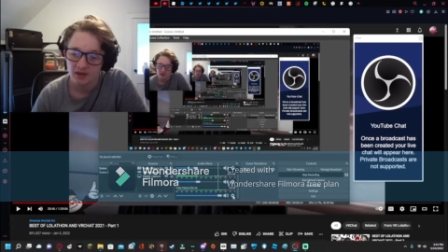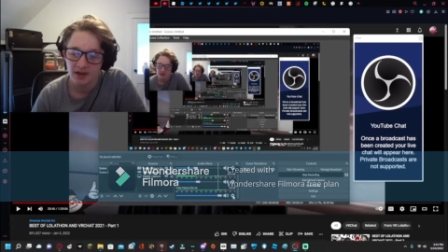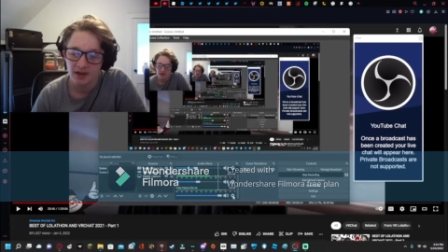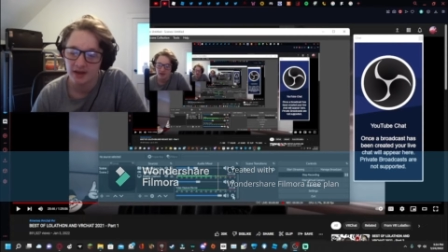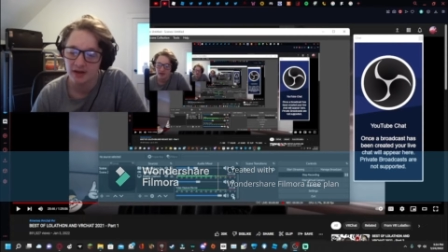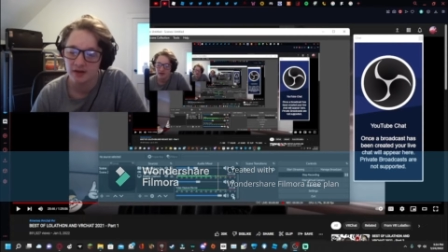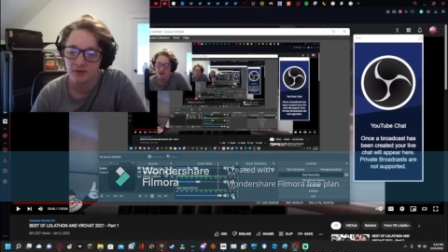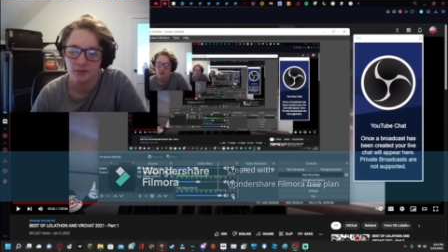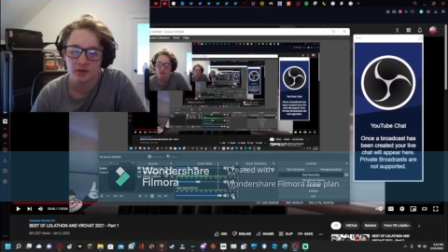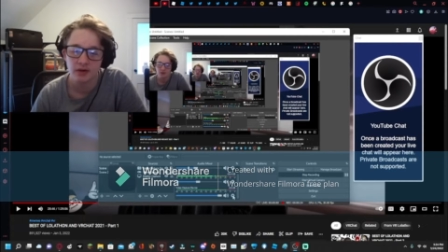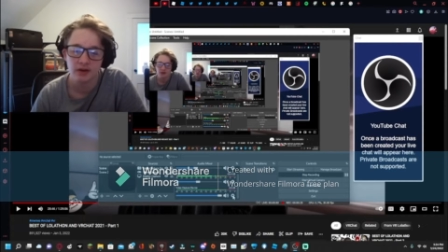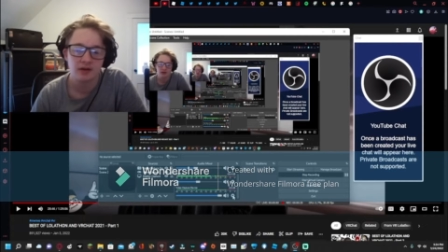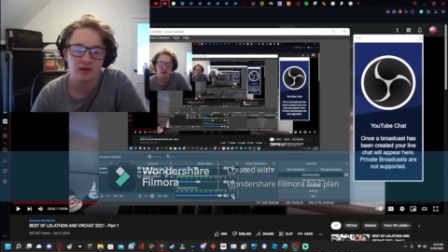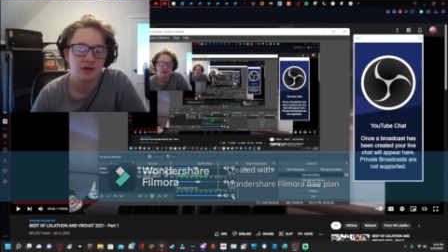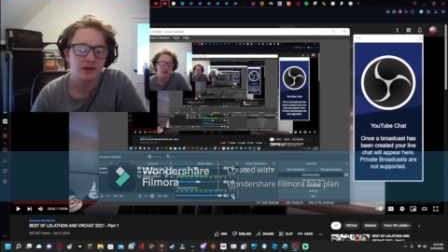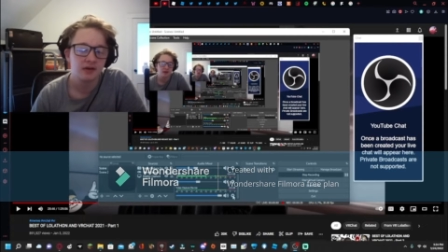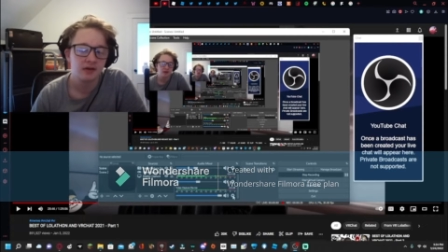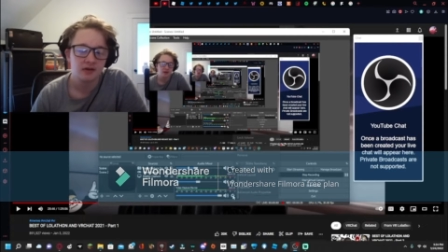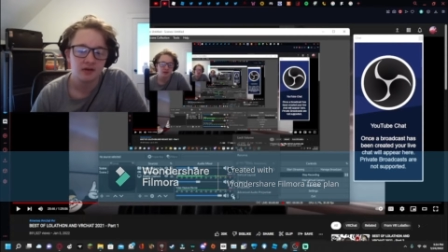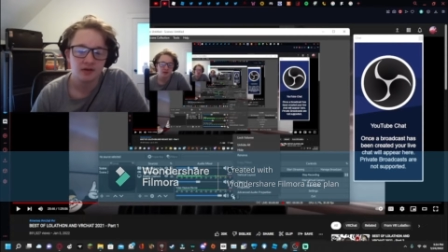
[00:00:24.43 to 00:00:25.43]
anyway,
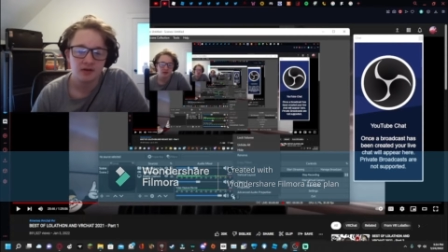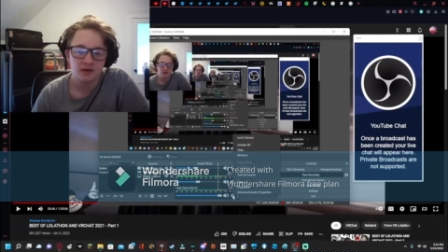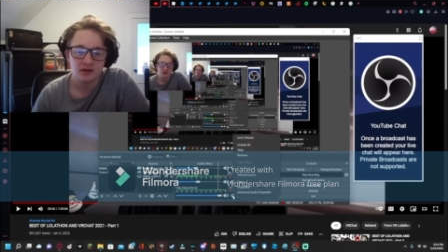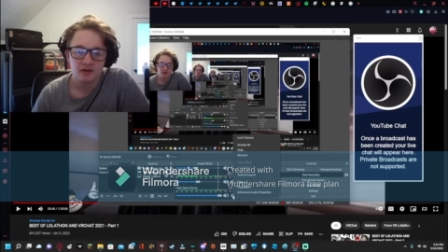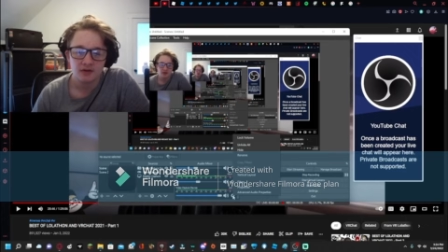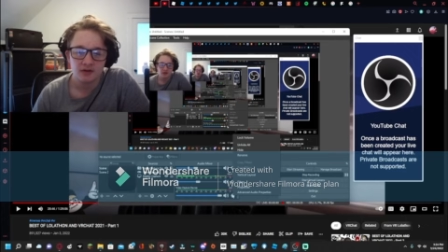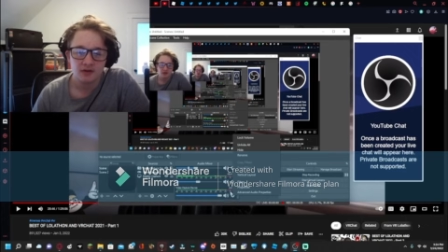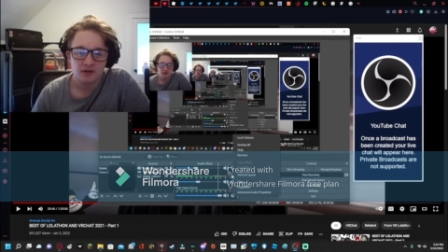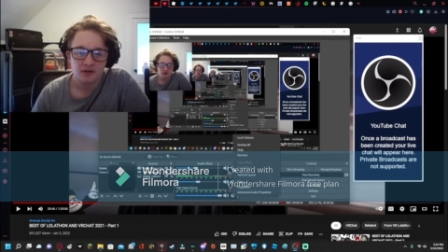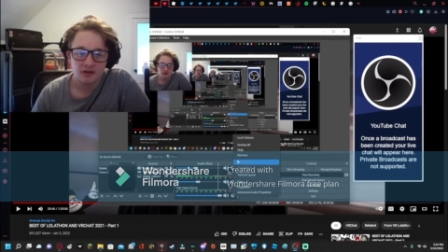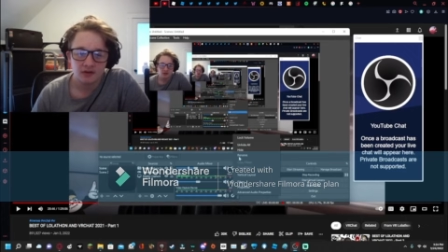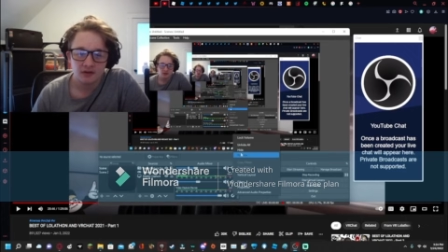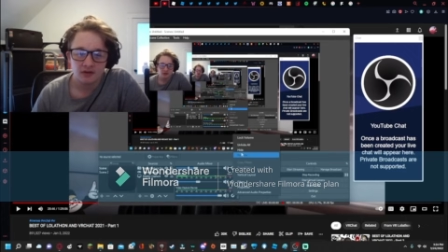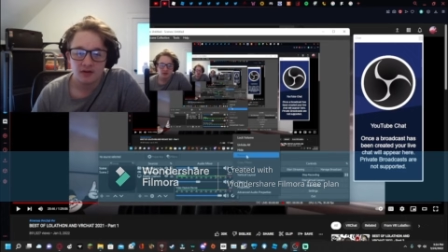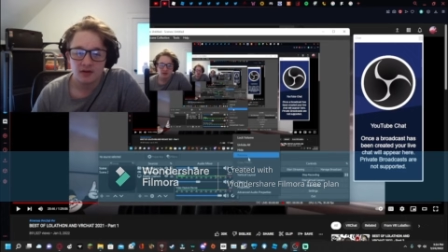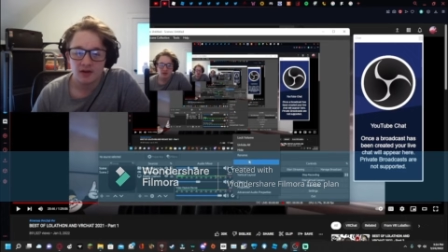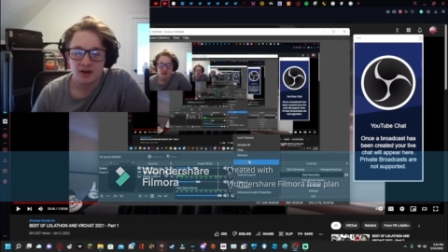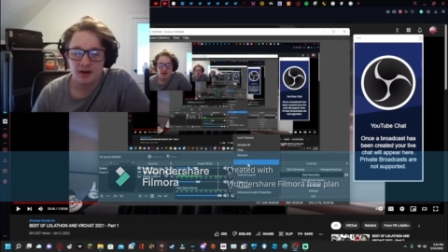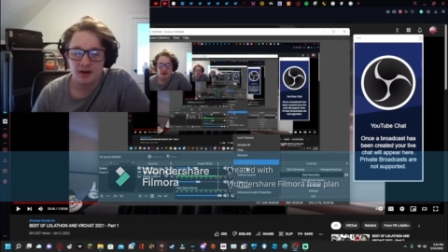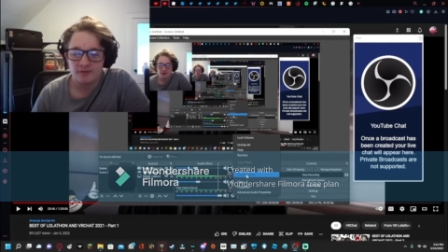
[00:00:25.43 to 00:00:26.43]

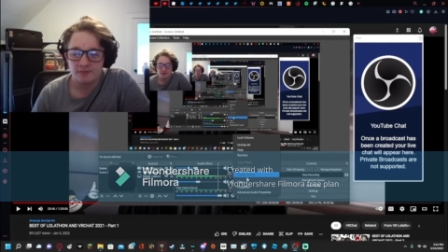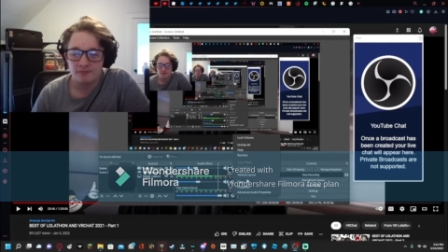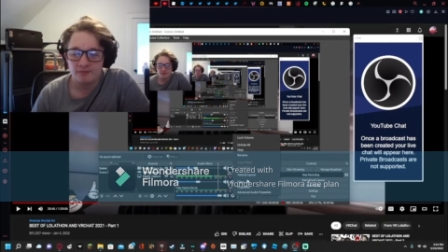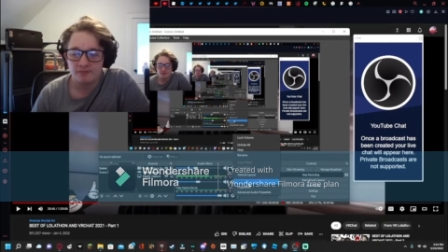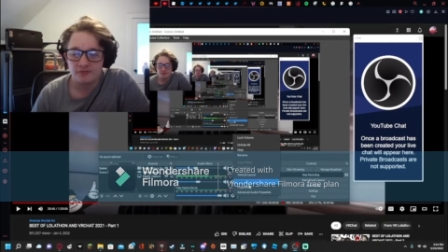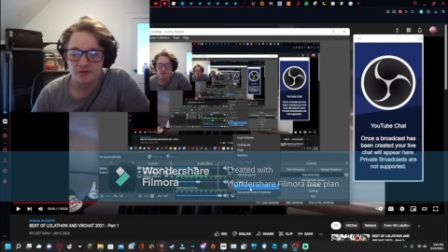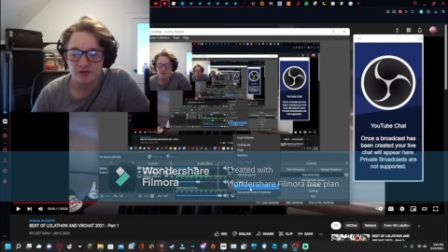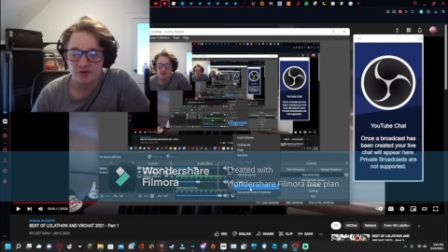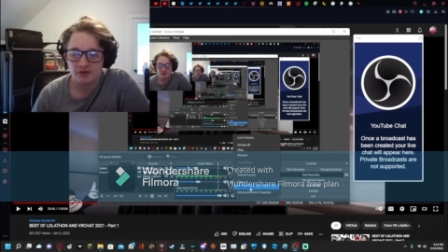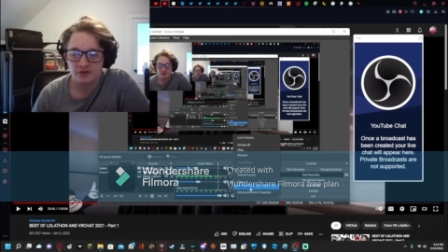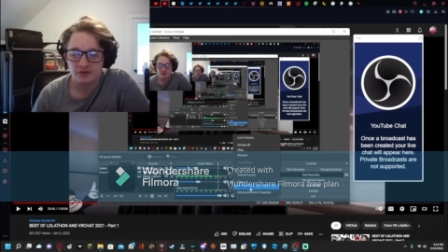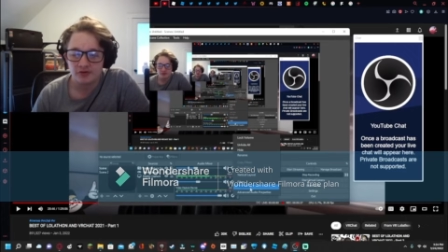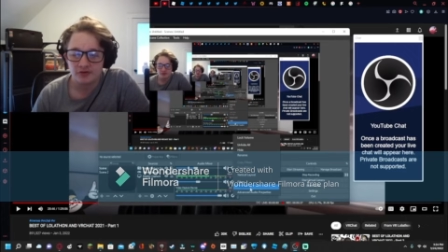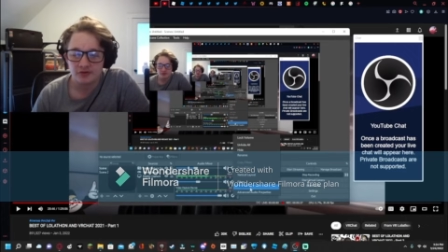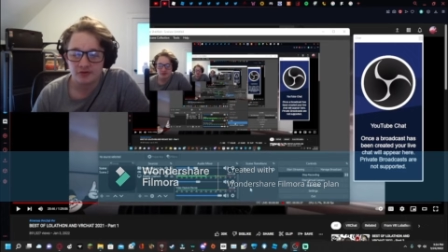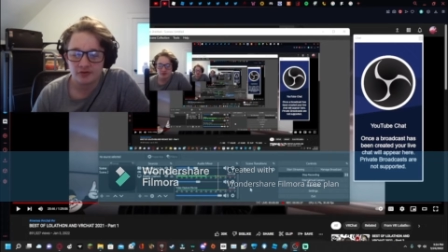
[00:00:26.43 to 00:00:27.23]
I've just